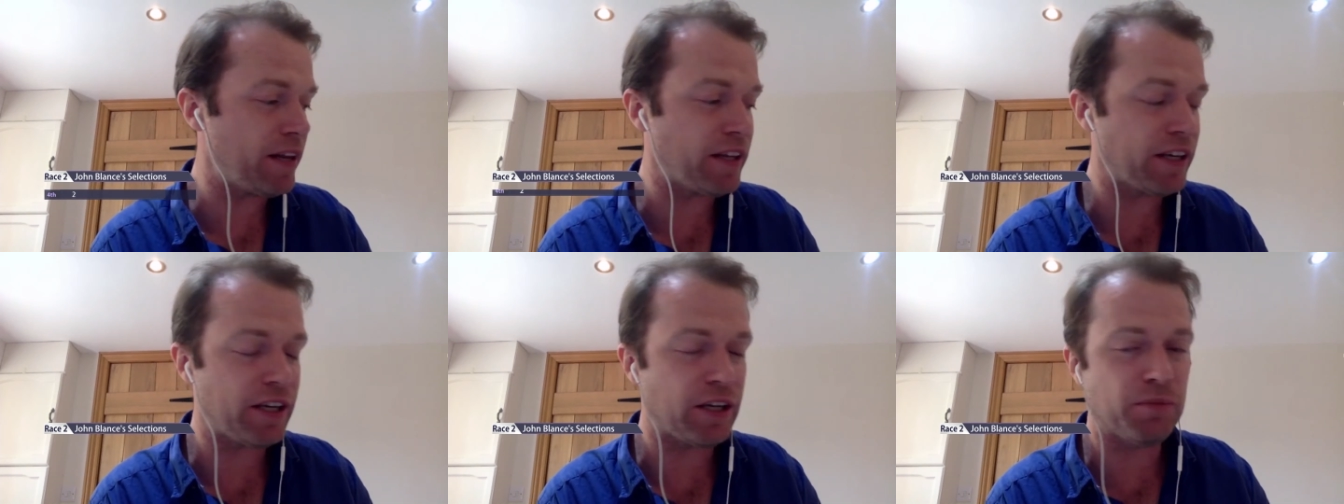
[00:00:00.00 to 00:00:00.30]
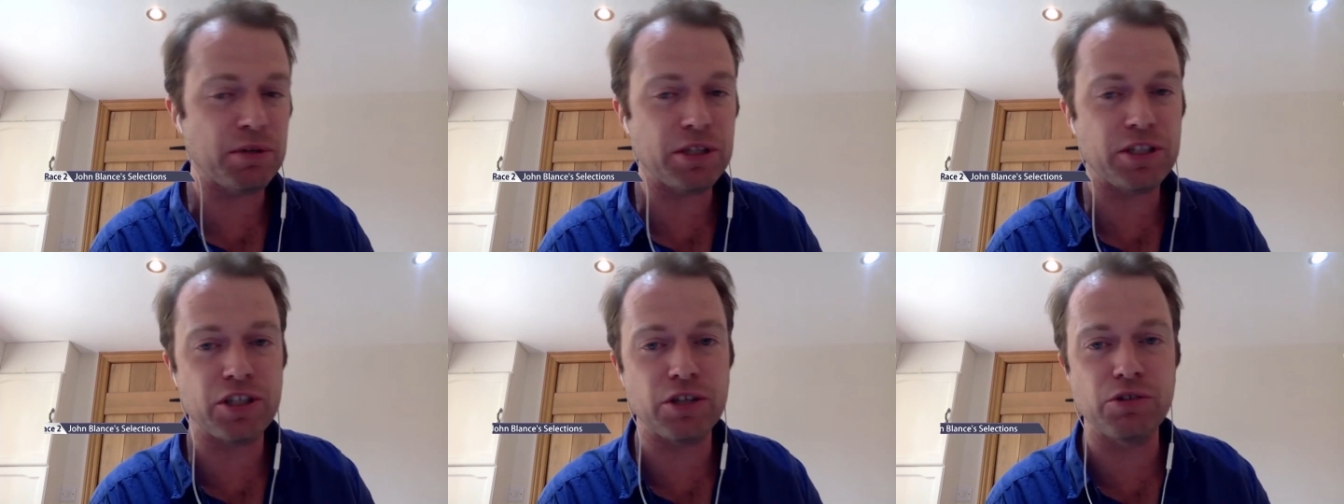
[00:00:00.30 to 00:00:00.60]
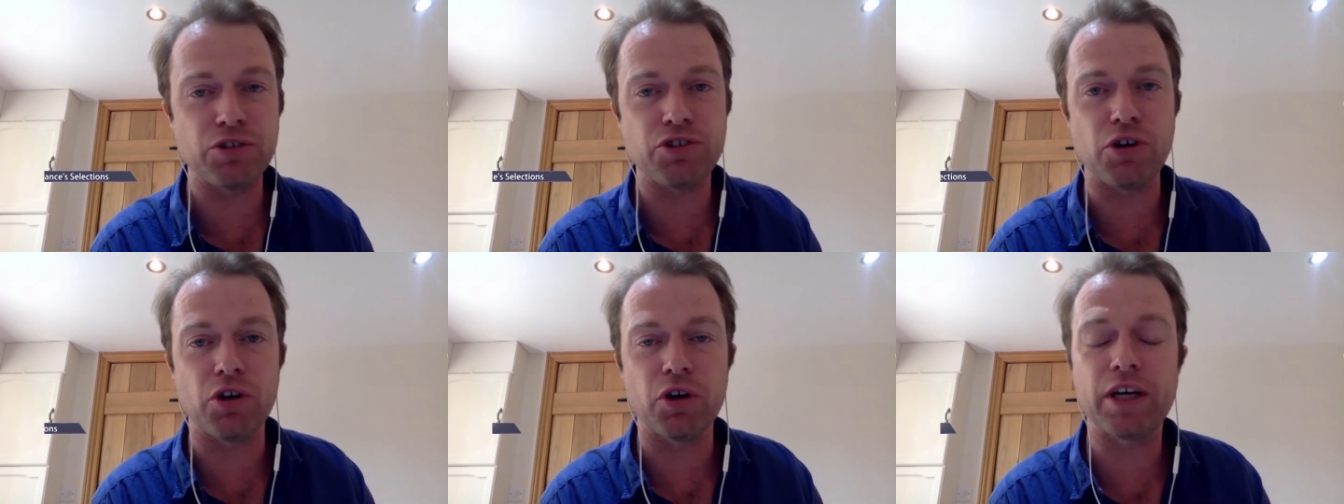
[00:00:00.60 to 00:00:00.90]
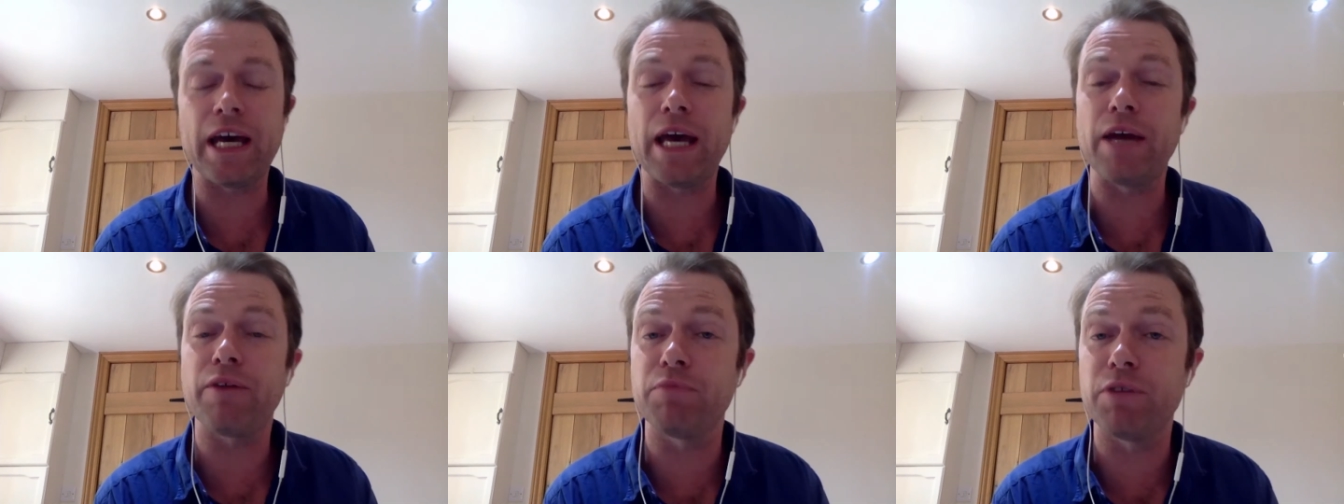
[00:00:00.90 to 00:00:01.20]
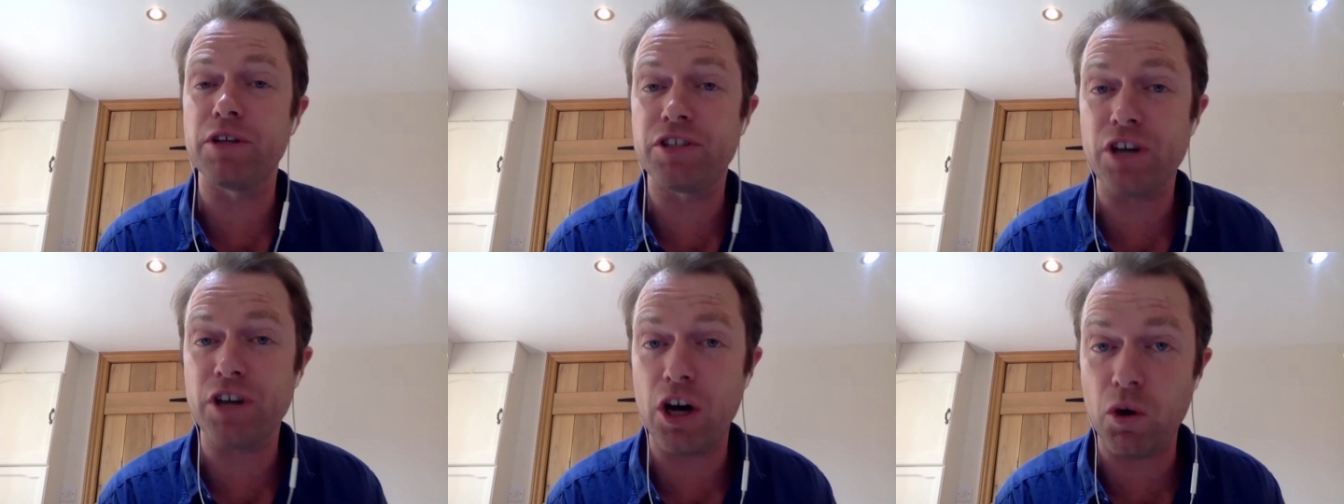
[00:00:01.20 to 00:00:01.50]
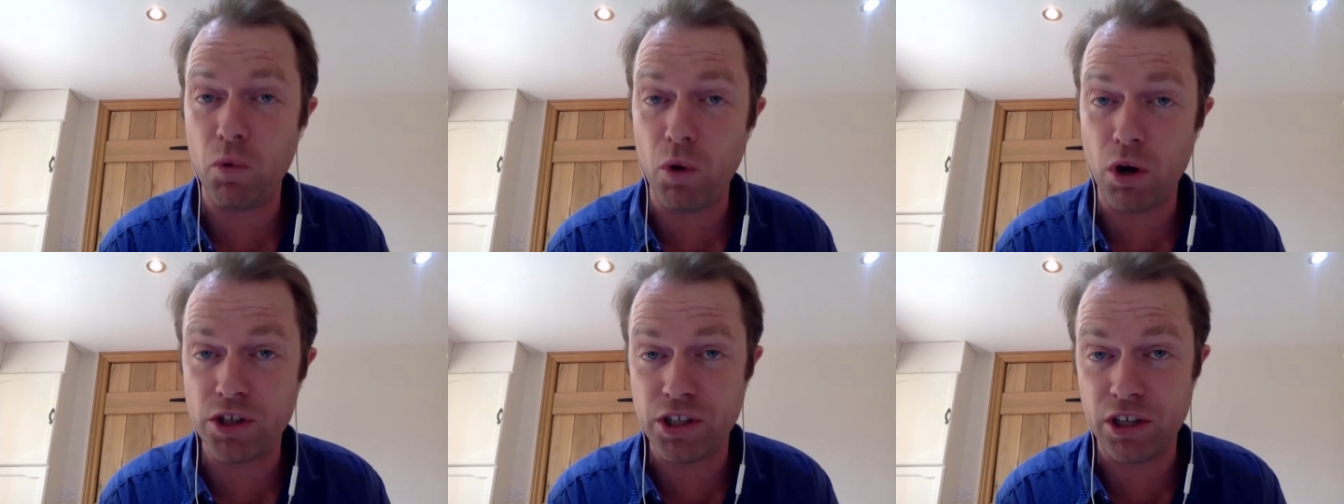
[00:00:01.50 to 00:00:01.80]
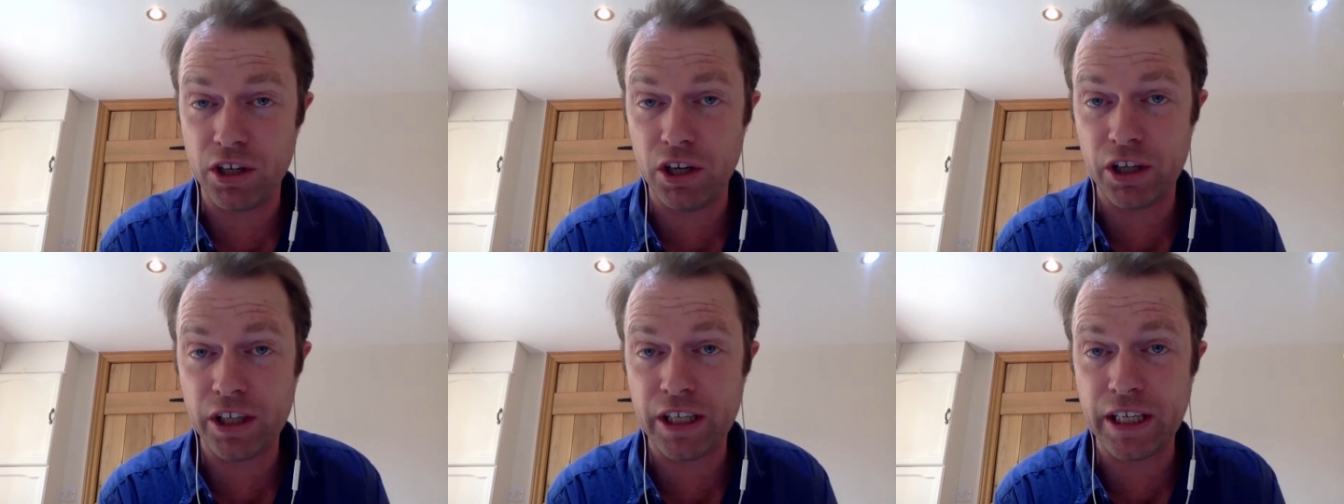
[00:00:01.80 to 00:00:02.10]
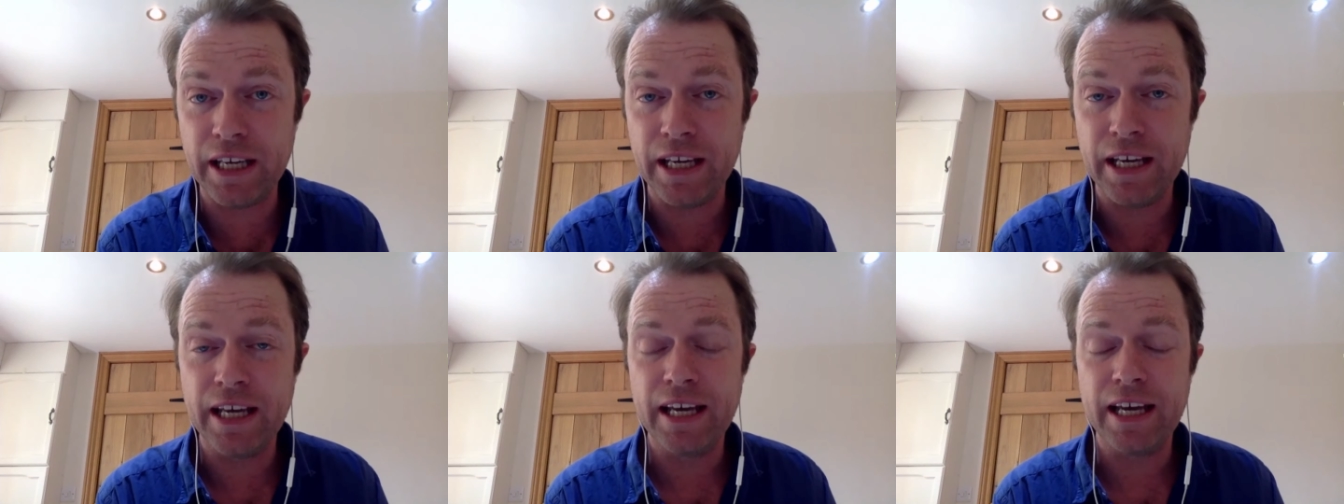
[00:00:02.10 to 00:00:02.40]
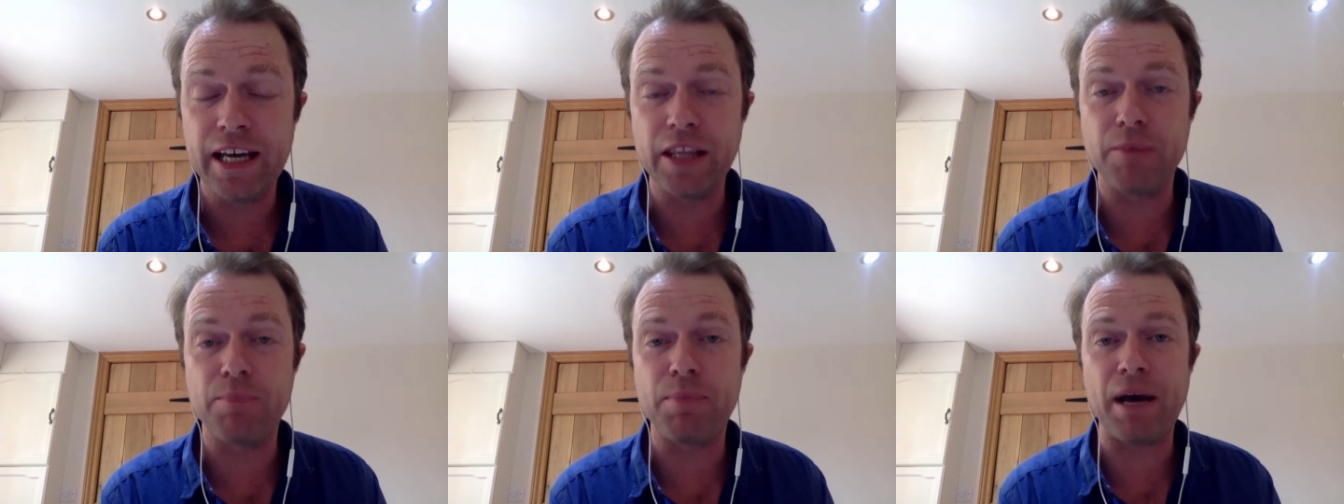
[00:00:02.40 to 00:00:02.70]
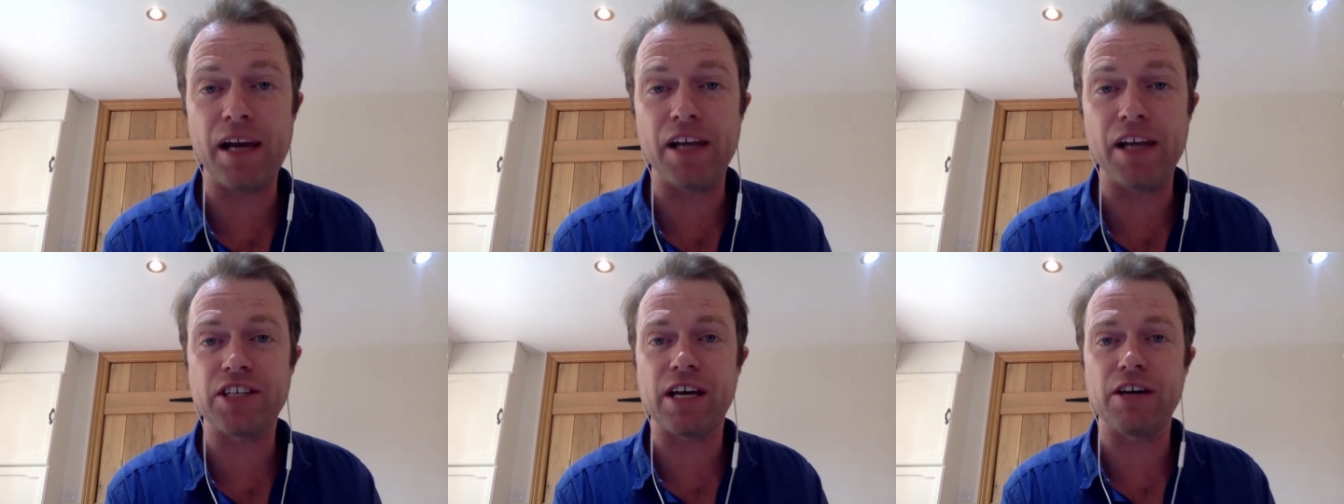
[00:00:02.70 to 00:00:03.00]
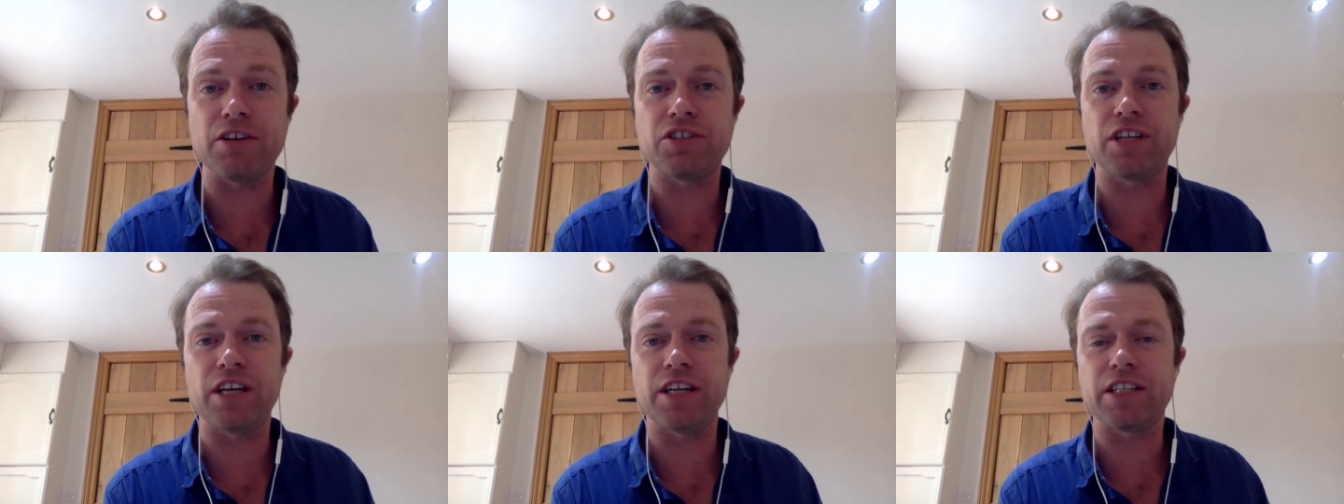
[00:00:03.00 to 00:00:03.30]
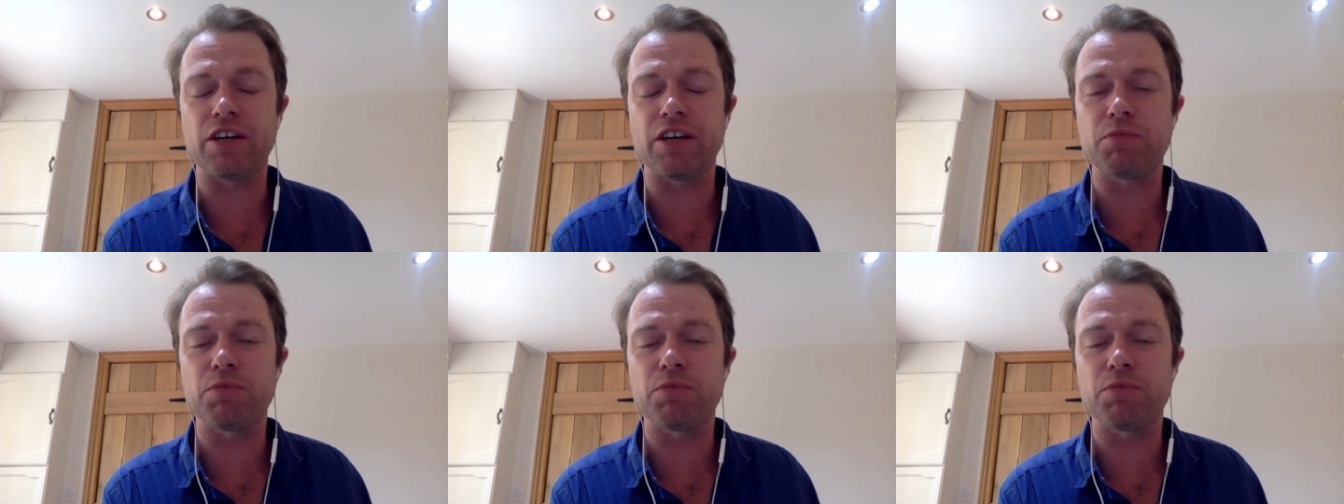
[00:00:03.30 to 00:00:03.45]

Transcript: I think he'll be too strong. Came from the dark, was unlucky in the Palace House Stakes.